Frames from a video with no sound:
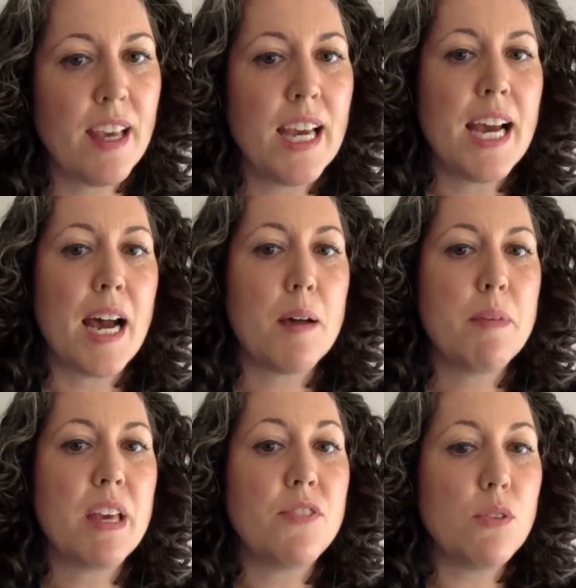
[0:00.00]

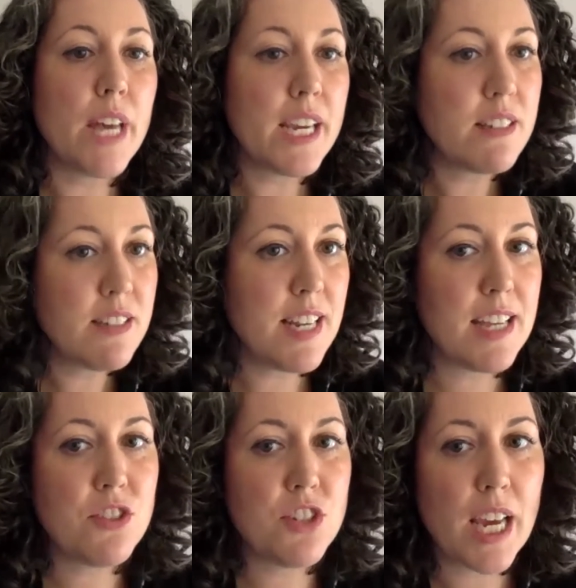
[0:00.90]
If you liked
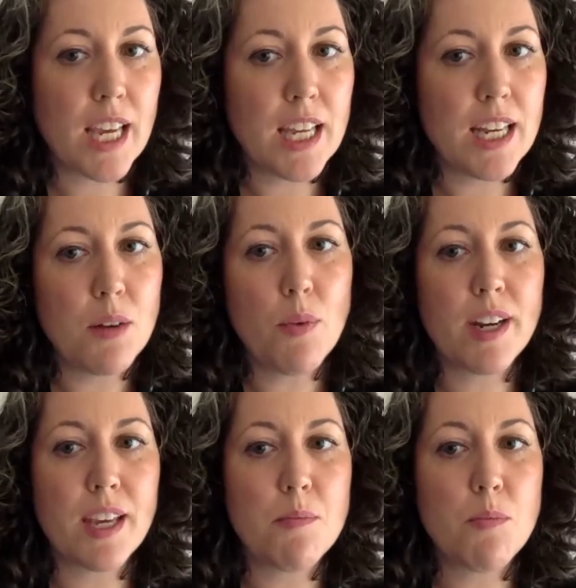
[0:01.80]
today's check-in and want to
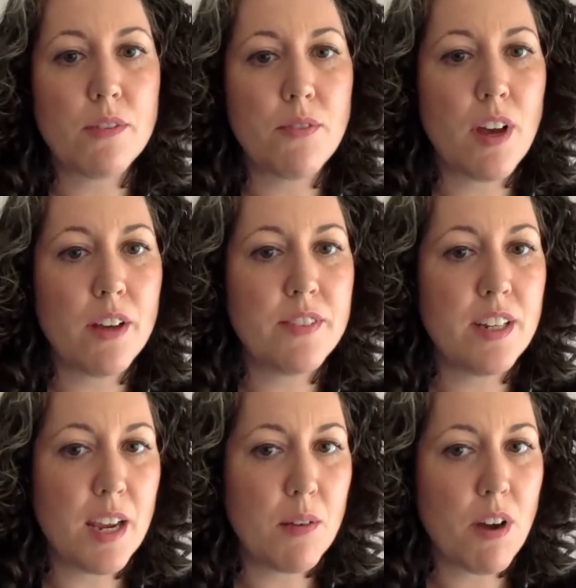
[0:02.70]
get more involved in
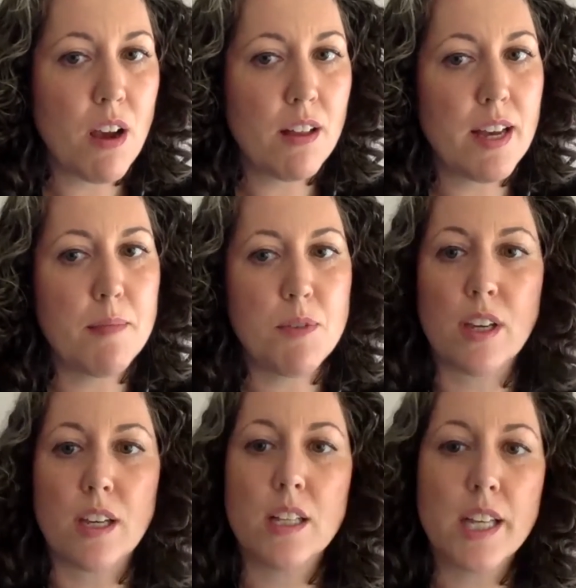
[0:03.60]
NARAL, you can
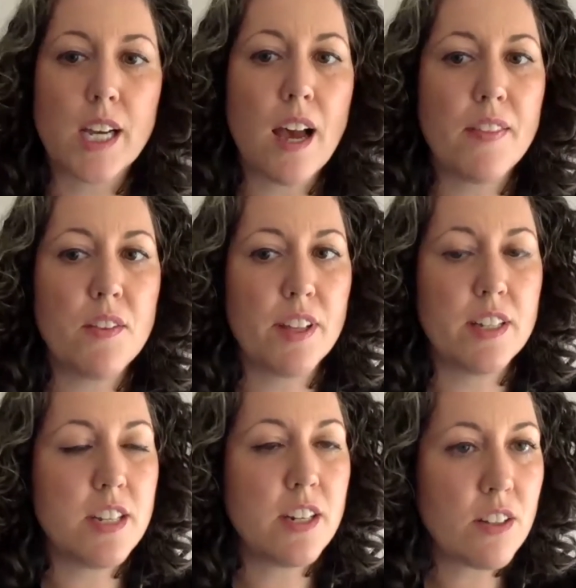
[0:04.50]
click on the
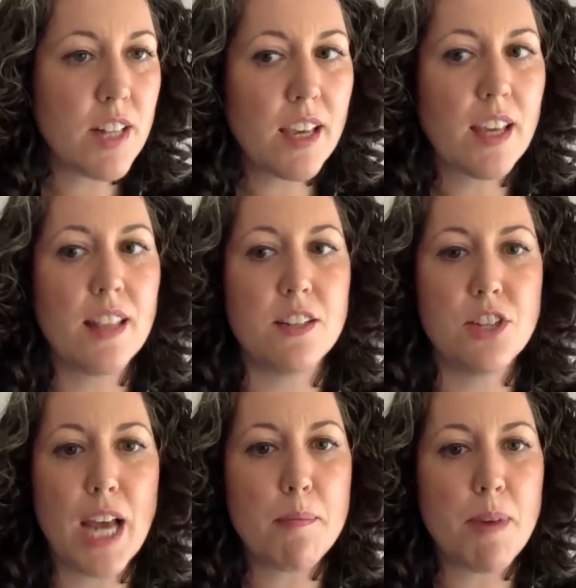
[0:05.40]
volunteer link in the
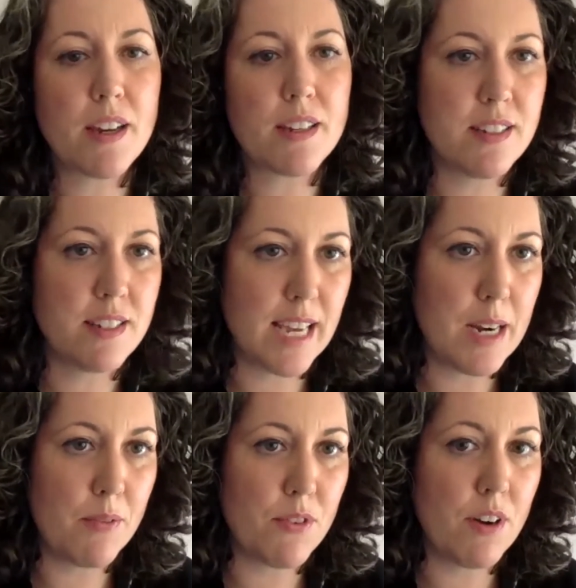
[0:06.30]
chat box to sign
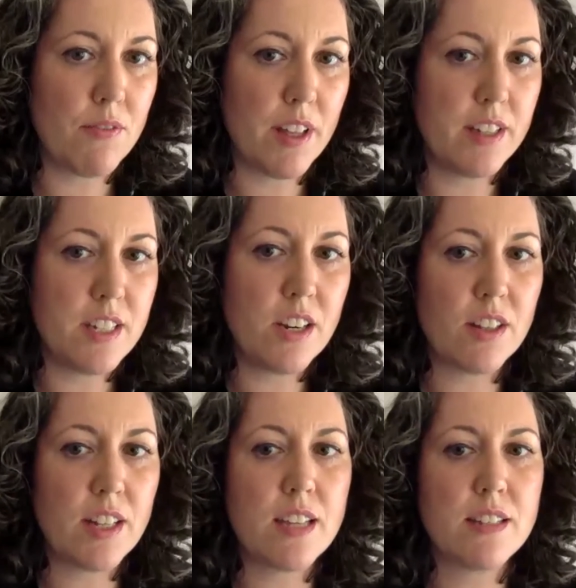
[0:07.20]
up for our volunteer
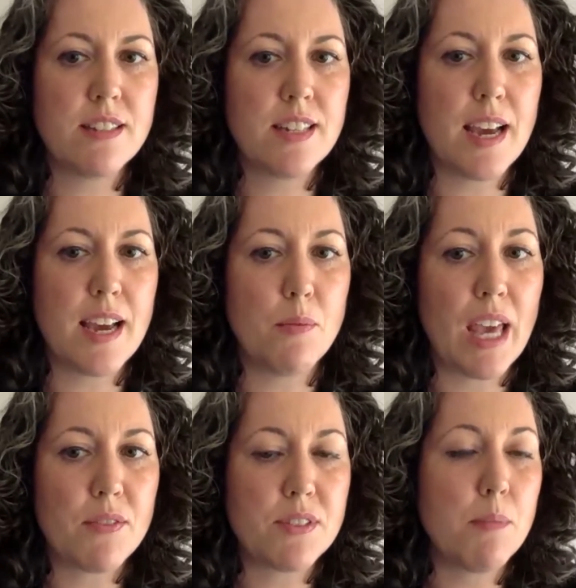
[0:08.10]
list. We
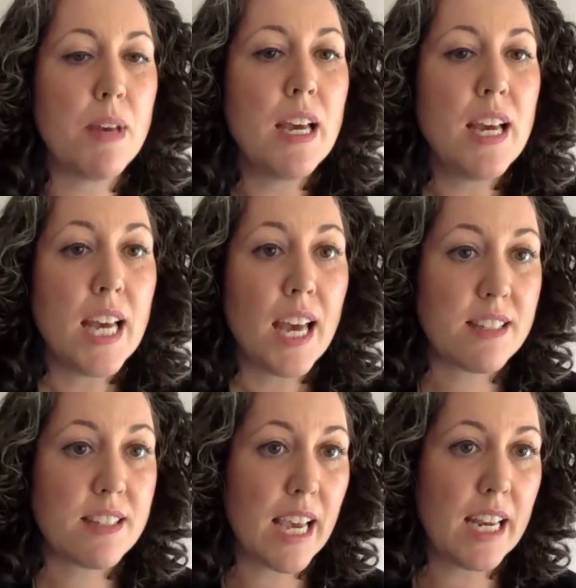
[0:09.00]
have some
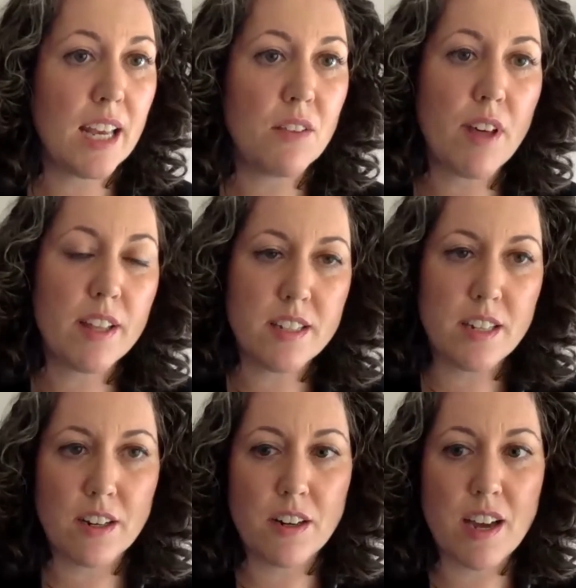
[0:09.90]
exciting
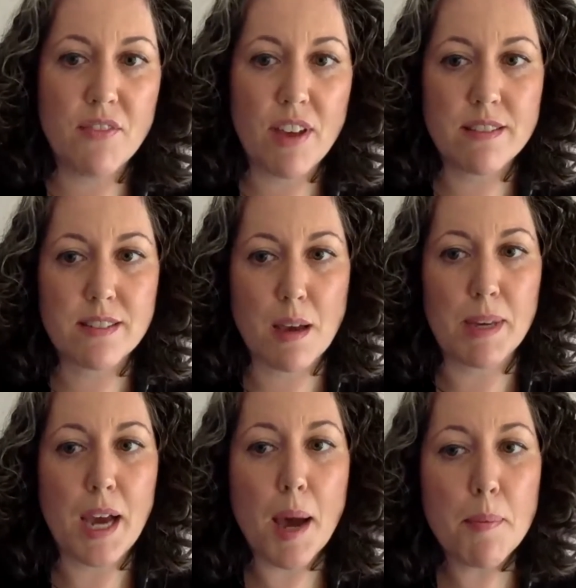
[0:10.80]
volunteer events
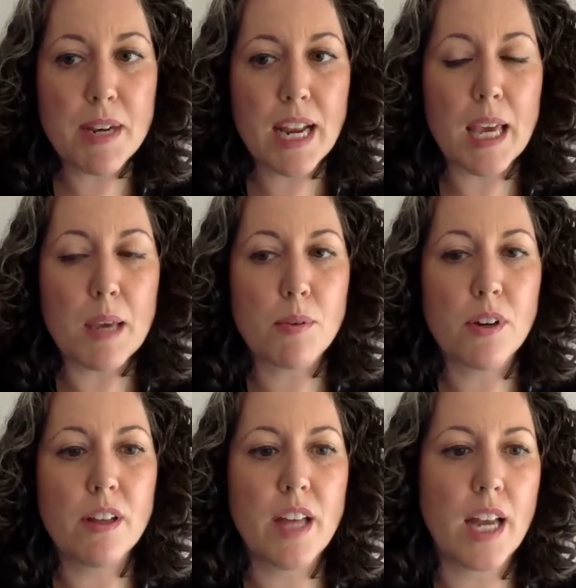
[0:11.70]
coming up in
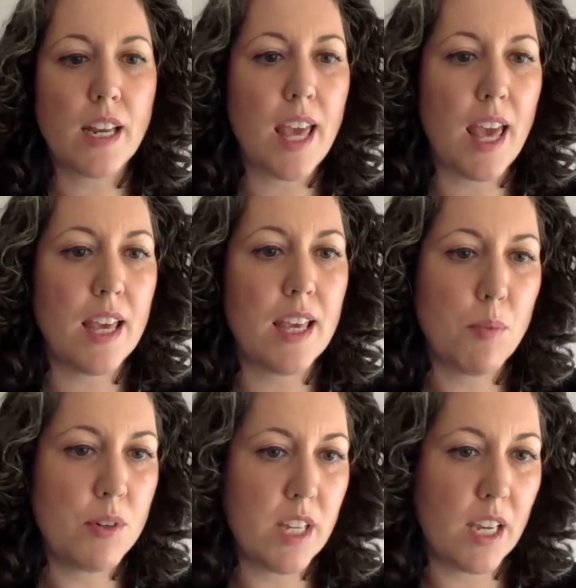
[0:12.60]
April, and Kate in
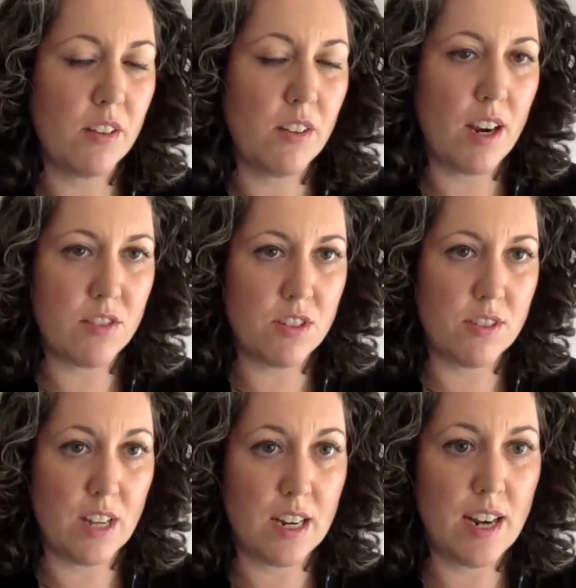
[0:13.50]
particular has just
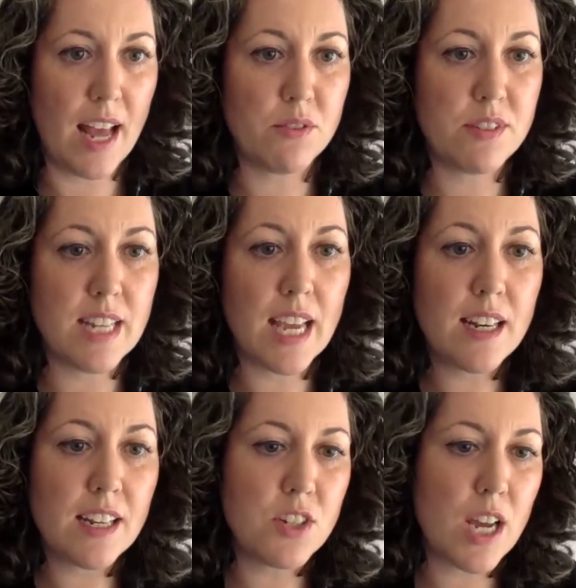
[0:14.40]
done an
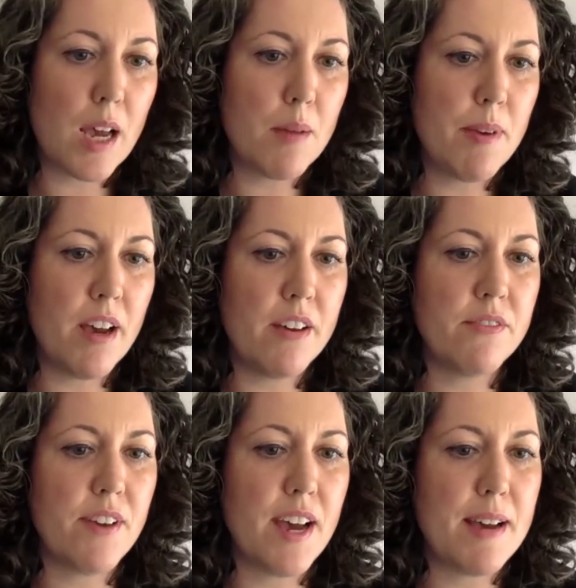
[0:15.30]
outstanding job of
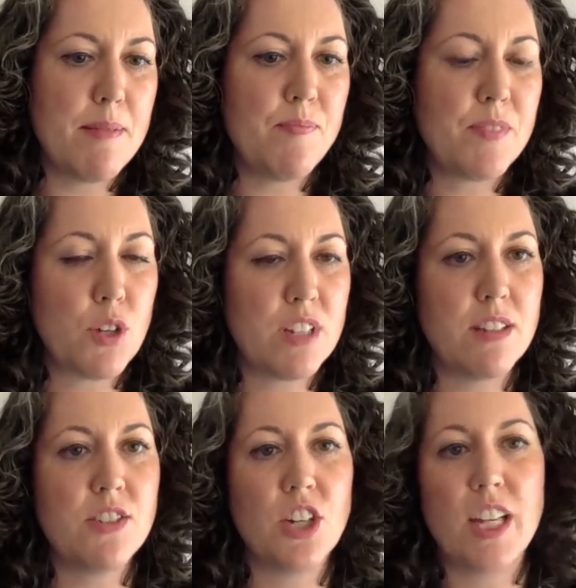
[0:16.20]

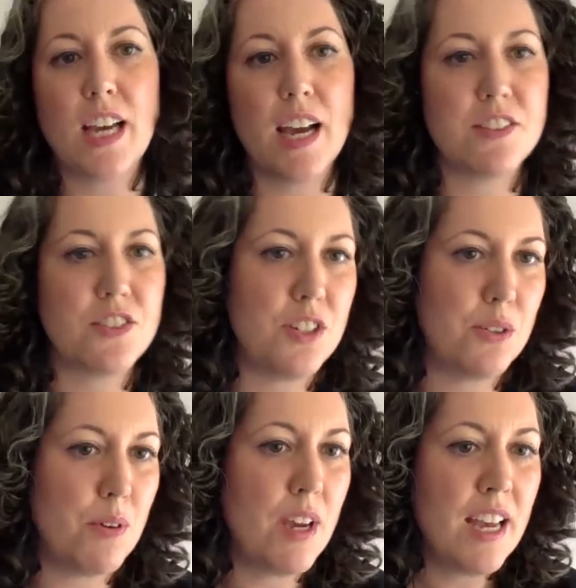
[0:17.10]
transitioning us
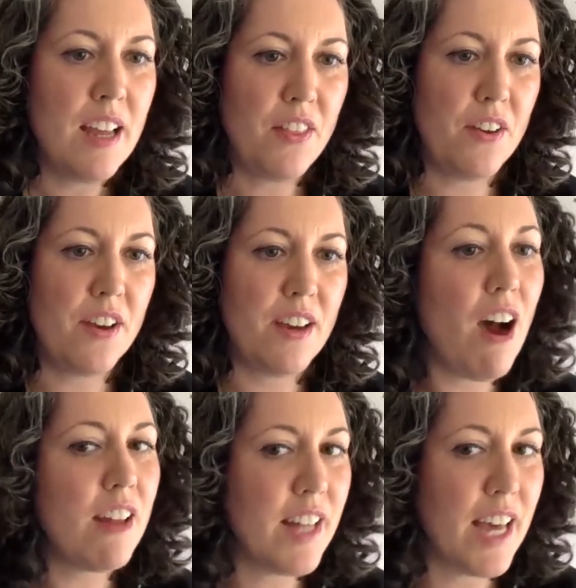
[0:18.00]
to the
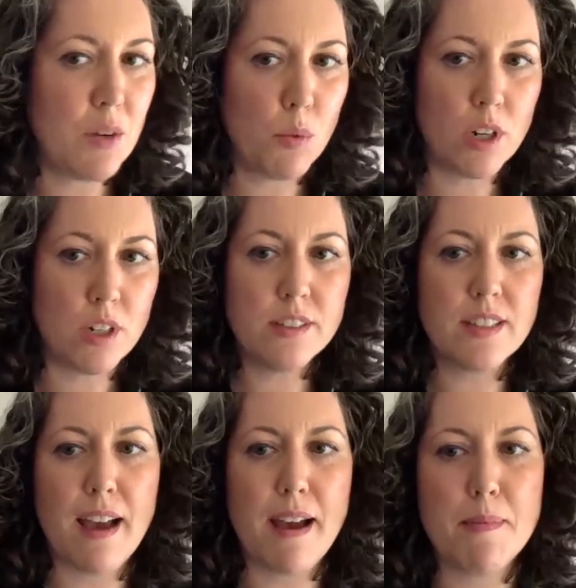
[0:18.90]
online world.
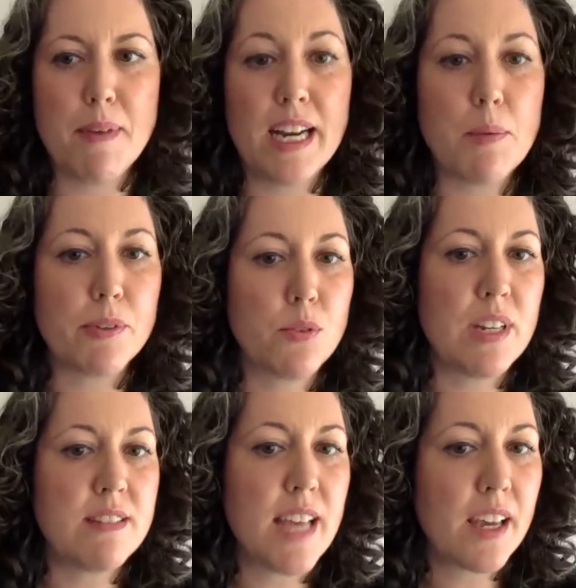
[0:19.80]
On April
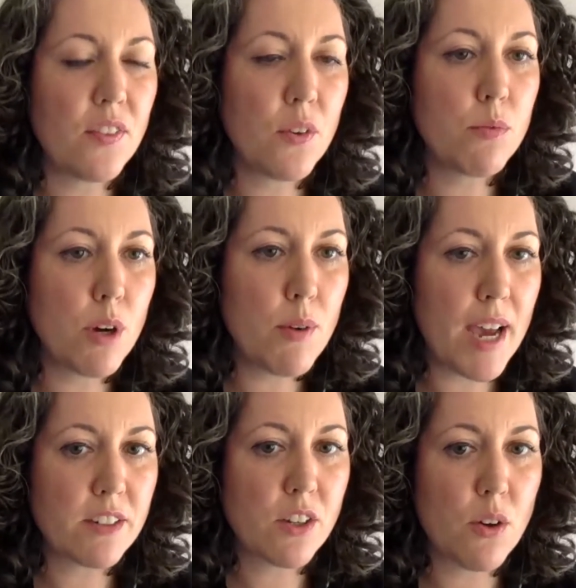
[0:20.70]
22nd, the
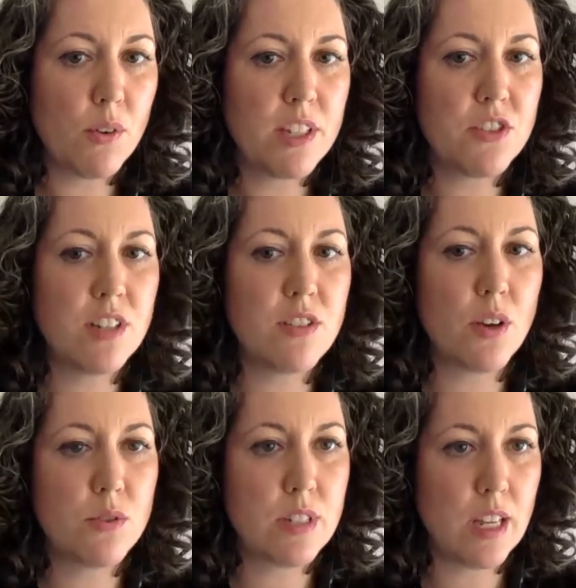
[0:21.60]
ROACT Coalition is
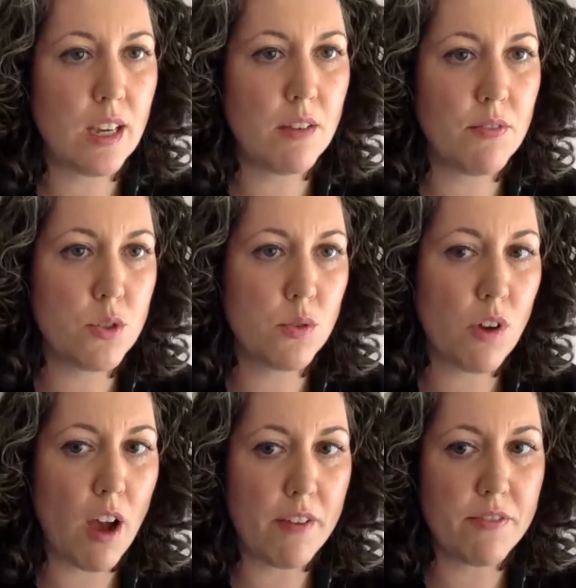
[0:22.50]
hosting a virtual
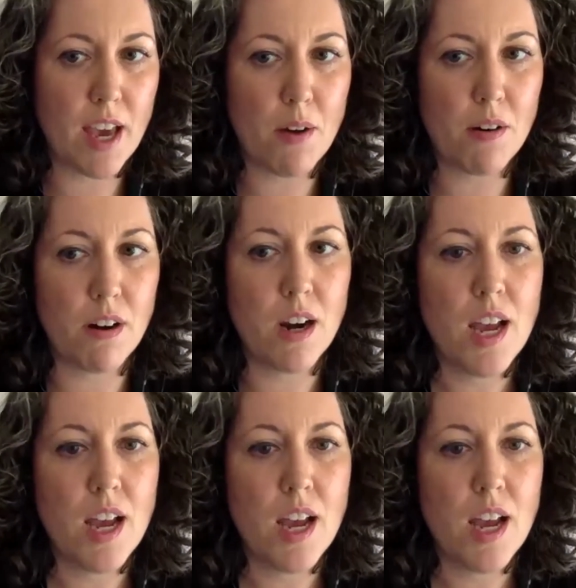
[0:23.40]
coffee hour.